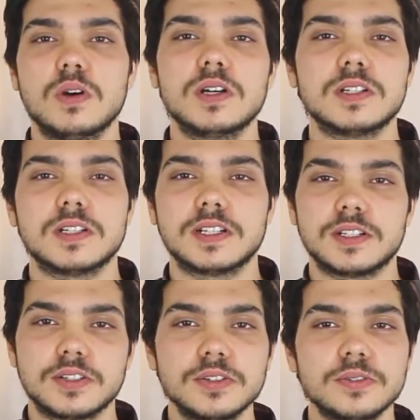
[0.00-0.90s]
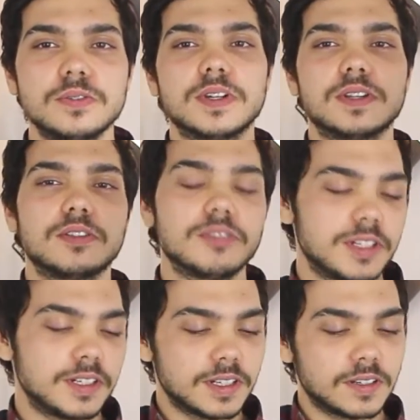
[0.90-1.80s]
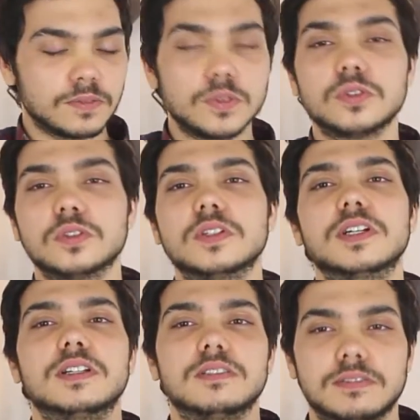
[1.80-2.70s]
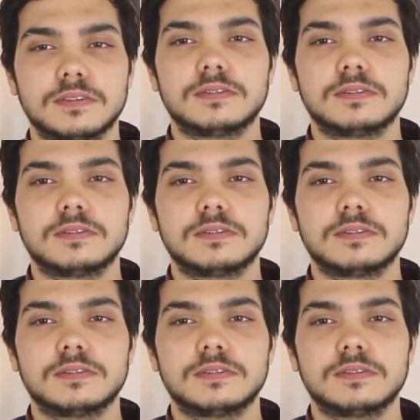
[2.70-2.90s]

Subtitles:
1, 2, and 3, and 4, and